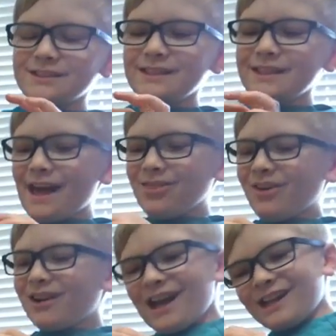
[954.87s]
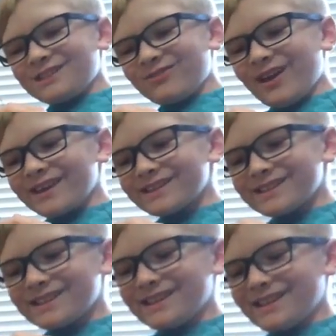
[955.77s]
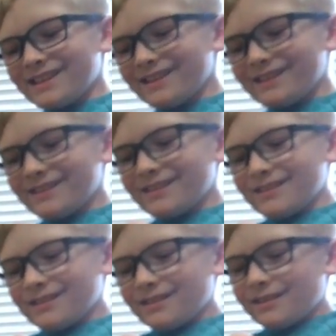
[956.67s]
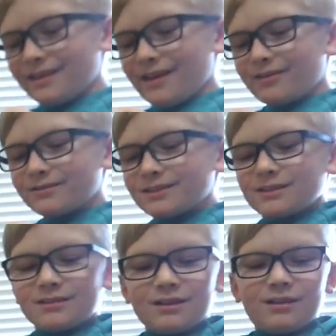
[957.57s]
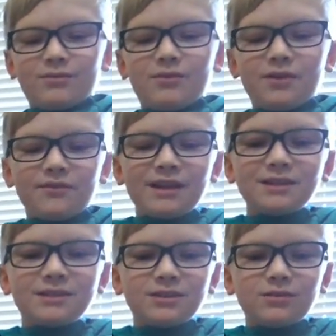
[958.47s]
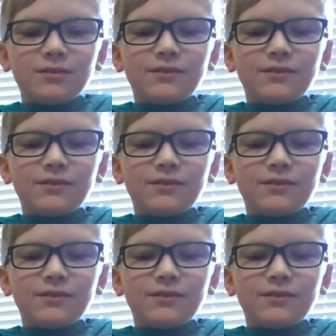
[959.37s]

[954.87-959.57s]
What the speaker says: See that look on his face? Now, what you've got to do